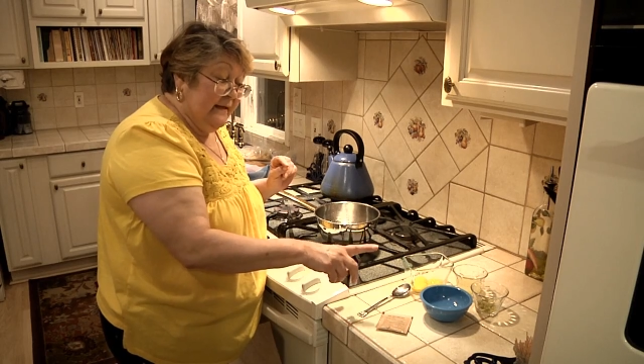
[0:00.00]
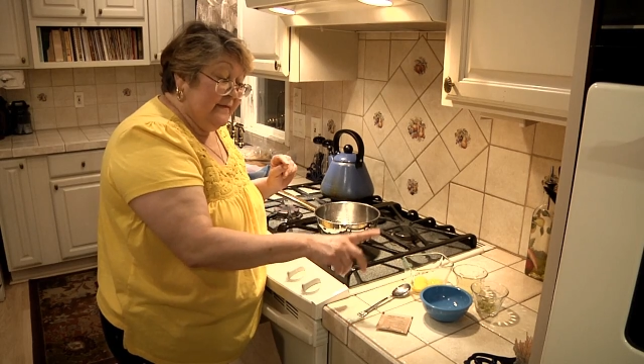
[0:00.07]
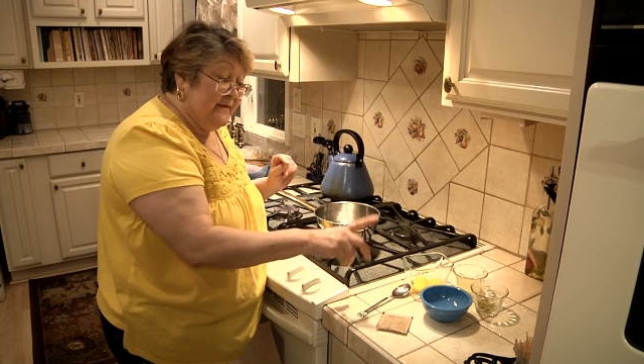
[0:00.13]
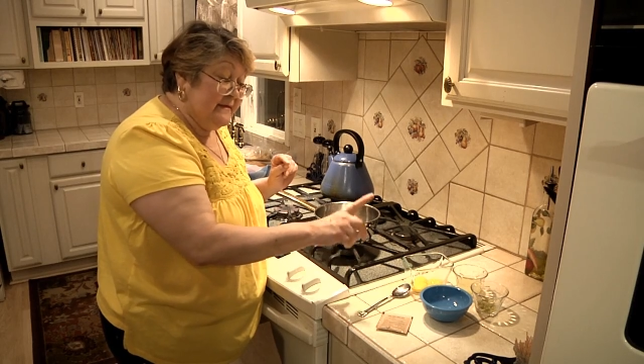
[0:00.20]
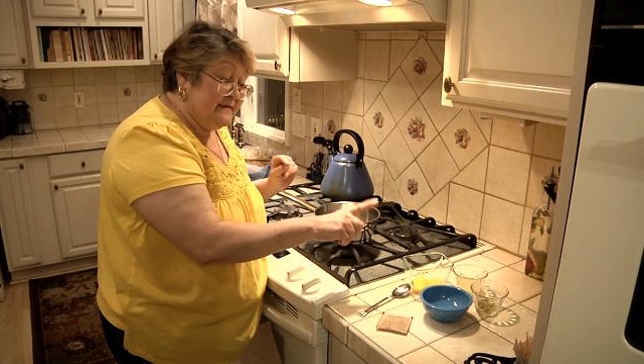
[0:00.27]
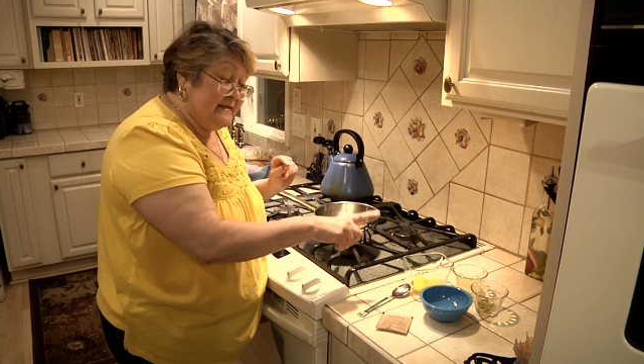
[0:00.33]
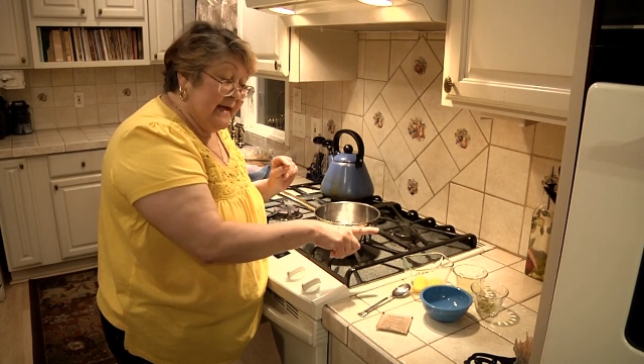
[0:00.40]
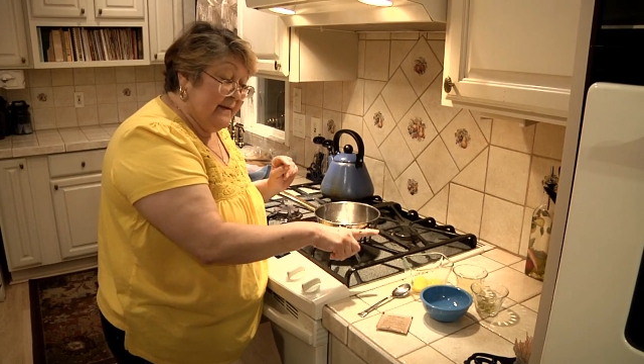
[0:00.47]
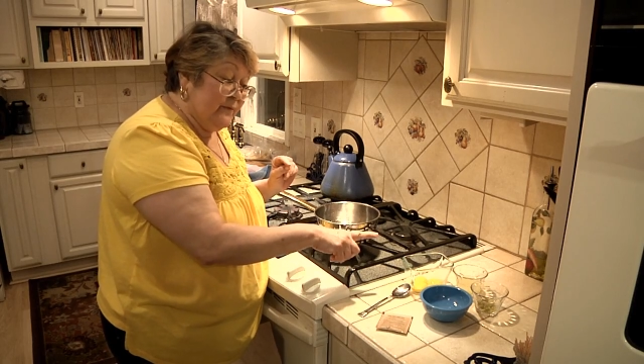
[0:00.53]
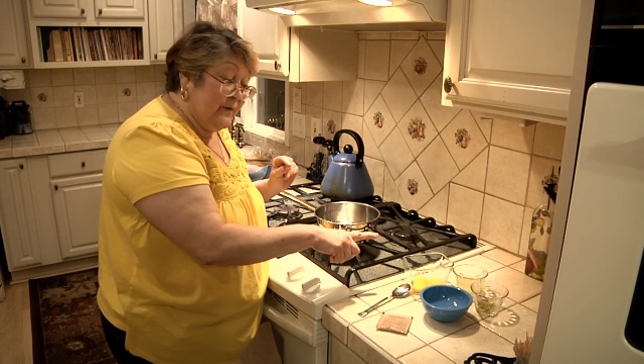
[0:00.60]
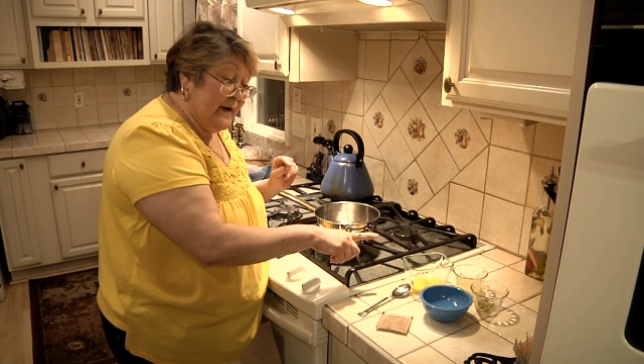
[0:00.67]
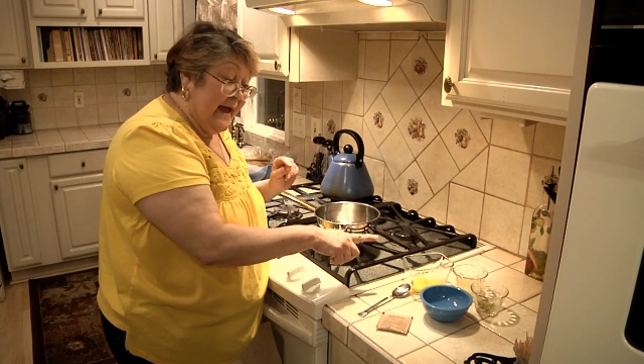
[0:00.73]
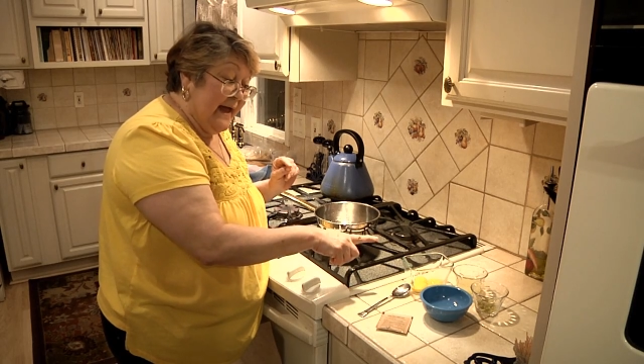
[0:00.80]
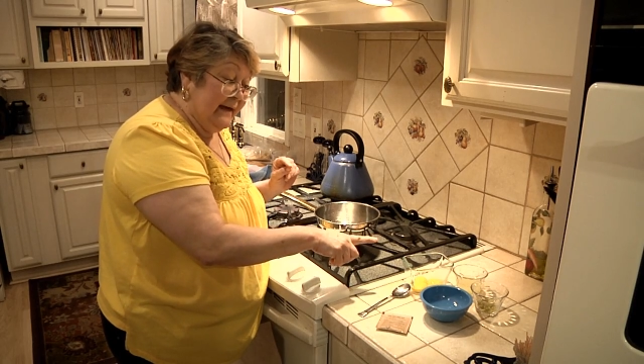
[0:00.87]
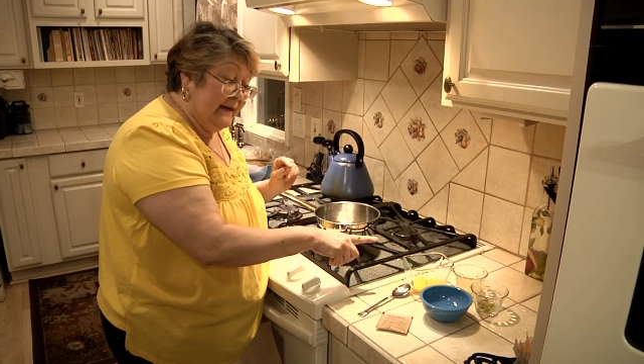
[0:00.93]
This time
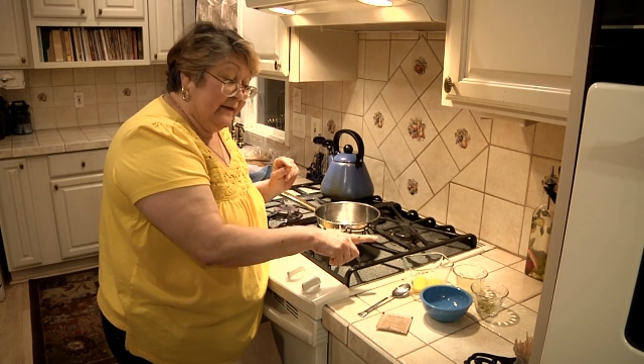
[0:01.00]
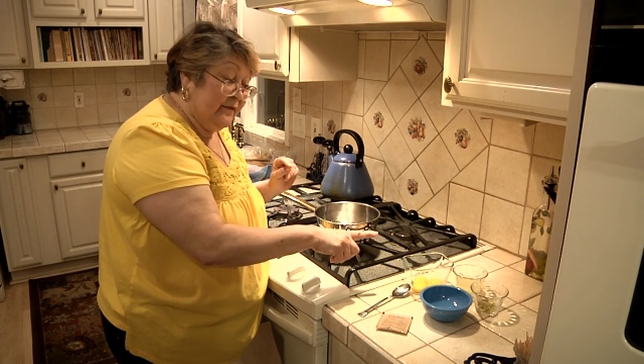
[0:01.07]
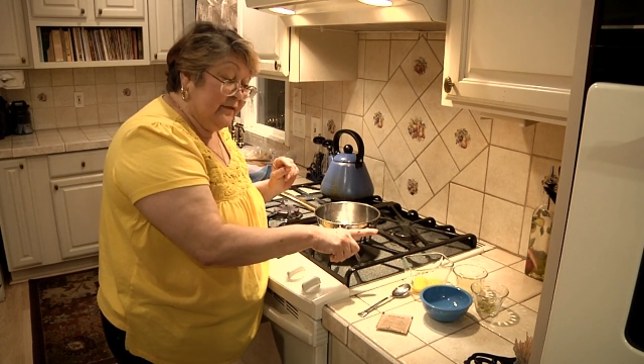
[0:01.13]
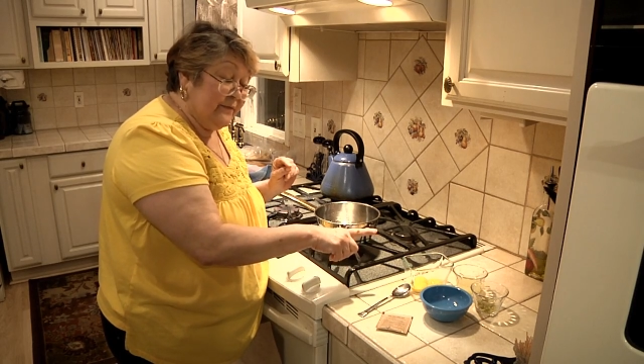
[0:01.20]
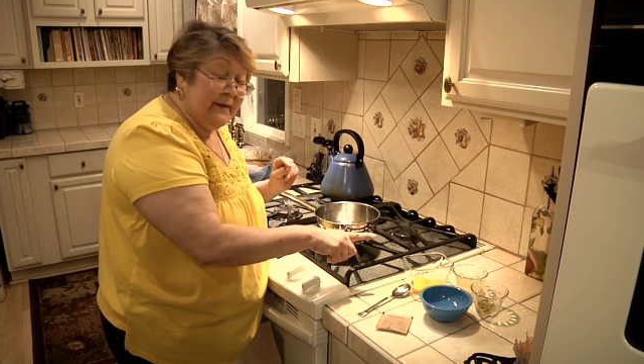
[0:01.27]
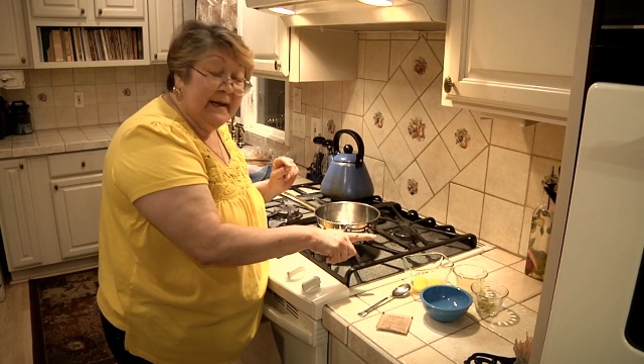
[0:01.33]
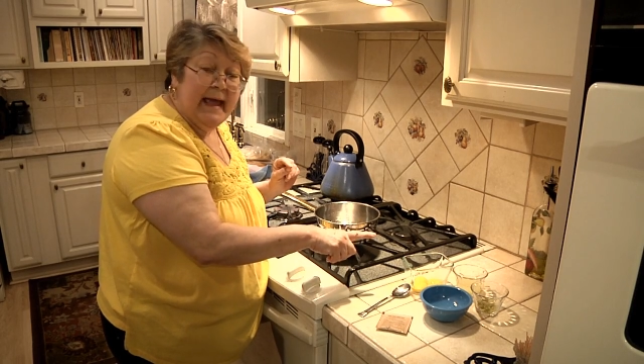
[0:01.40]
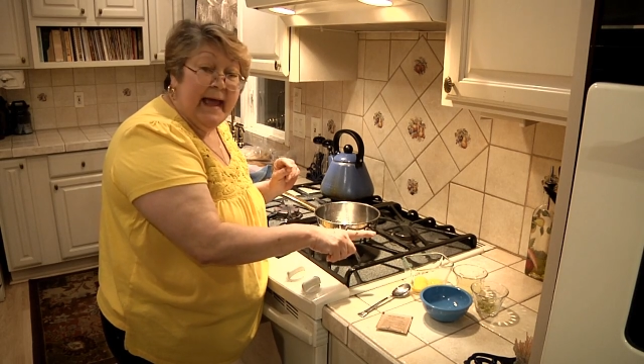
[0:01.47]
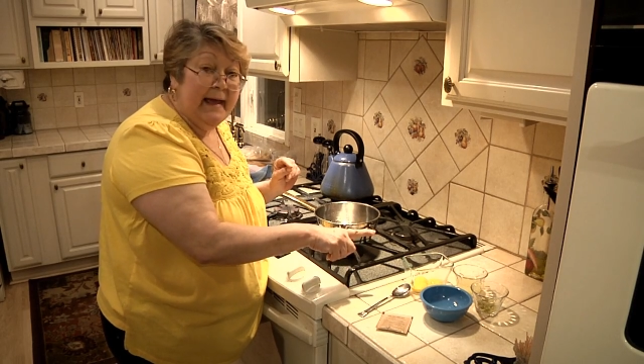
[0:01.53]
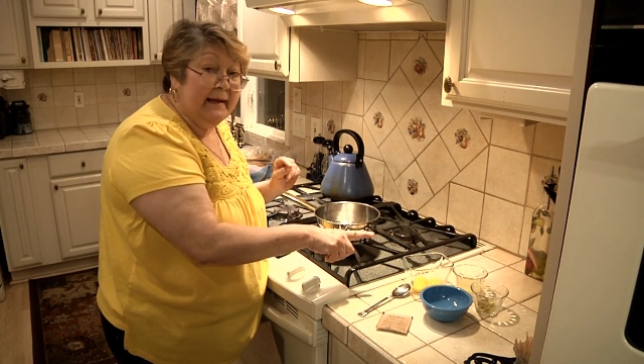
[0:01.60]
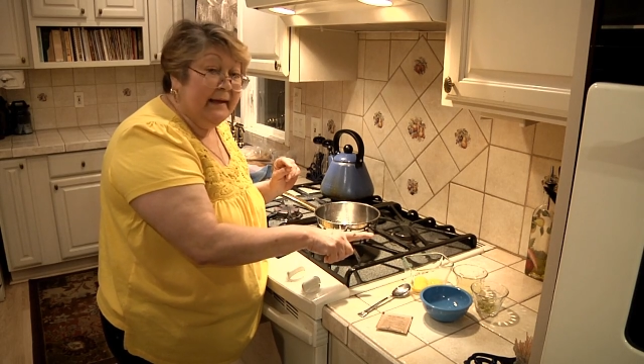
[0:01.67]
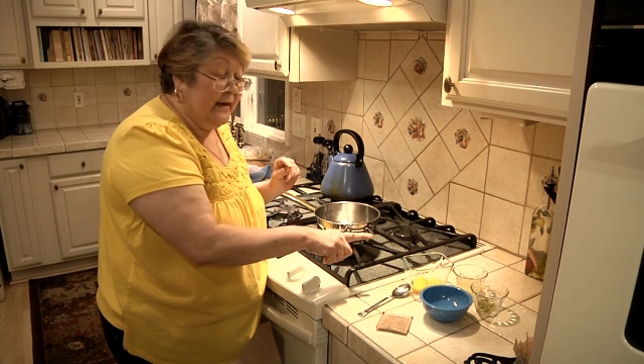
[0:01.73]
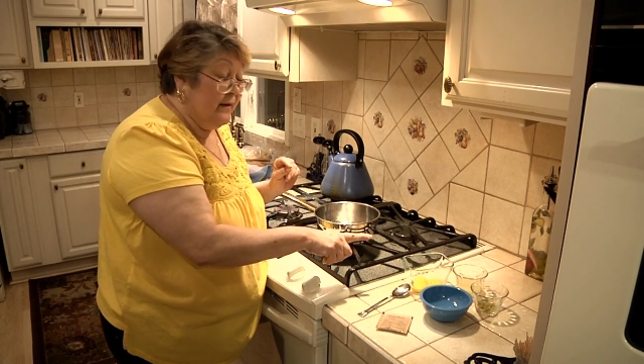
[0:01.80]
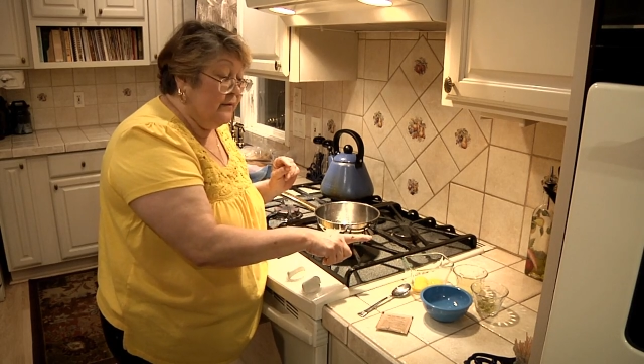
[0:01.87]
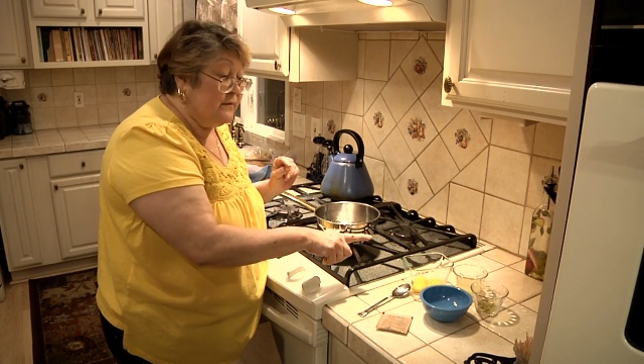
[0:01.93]
we're adding 3
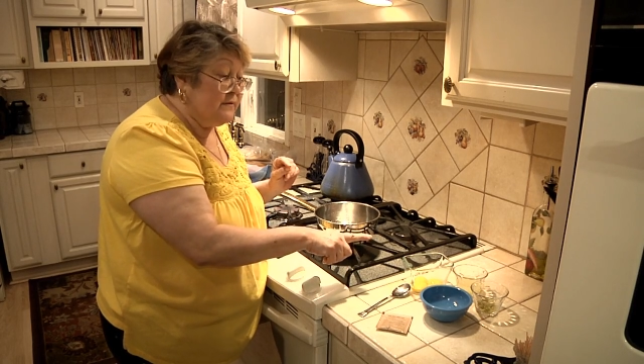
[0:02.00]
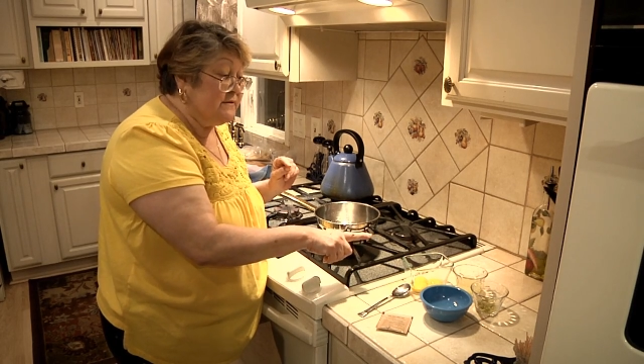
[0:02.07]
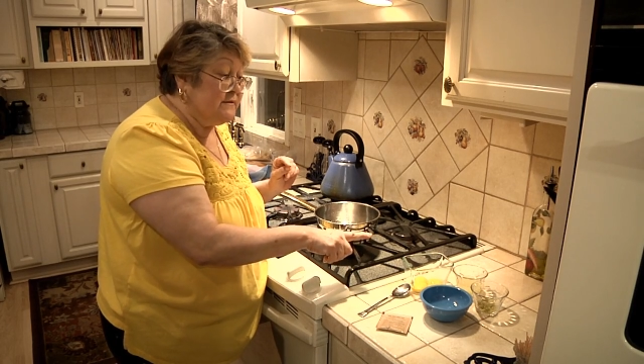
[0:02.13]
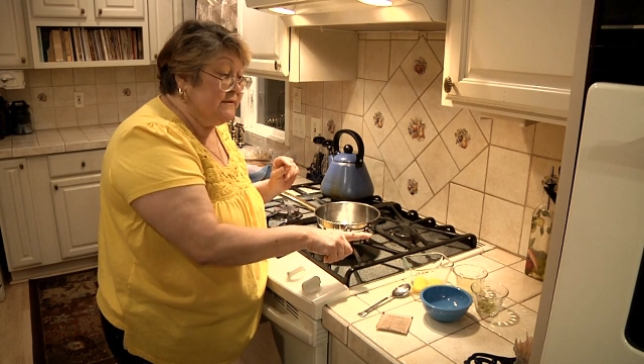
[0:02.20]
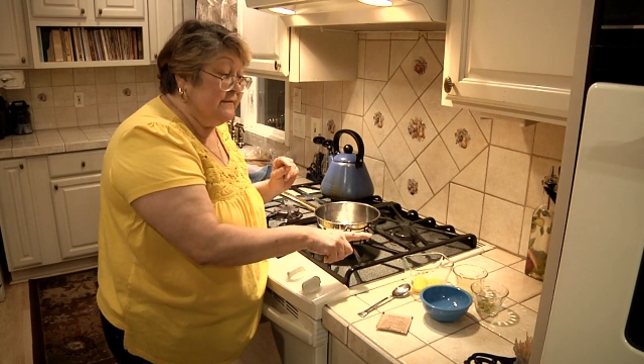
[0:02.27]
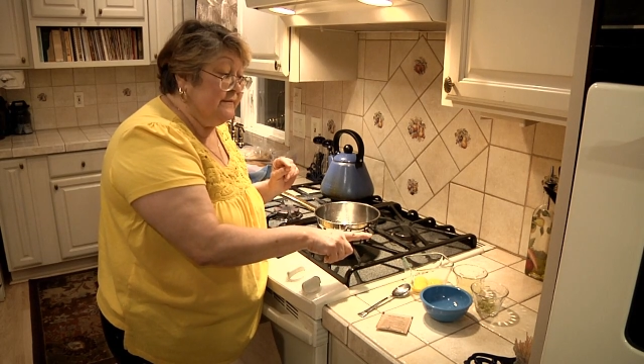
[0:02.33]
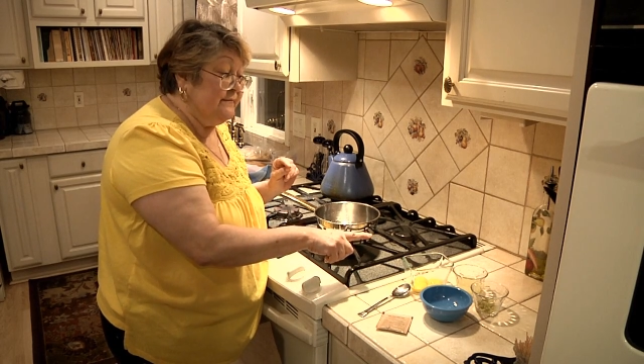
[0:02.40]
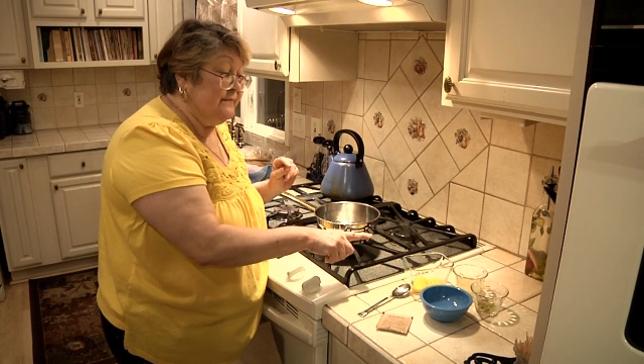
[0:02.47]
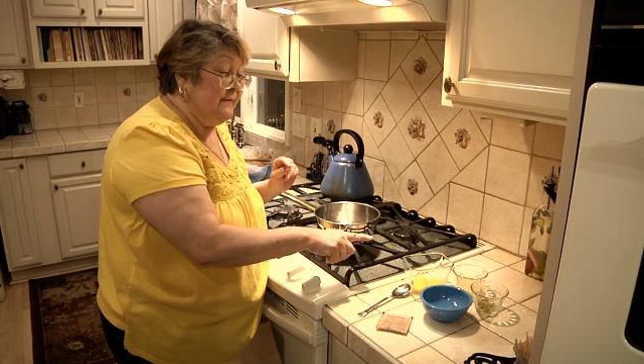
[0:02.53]
egg yolks,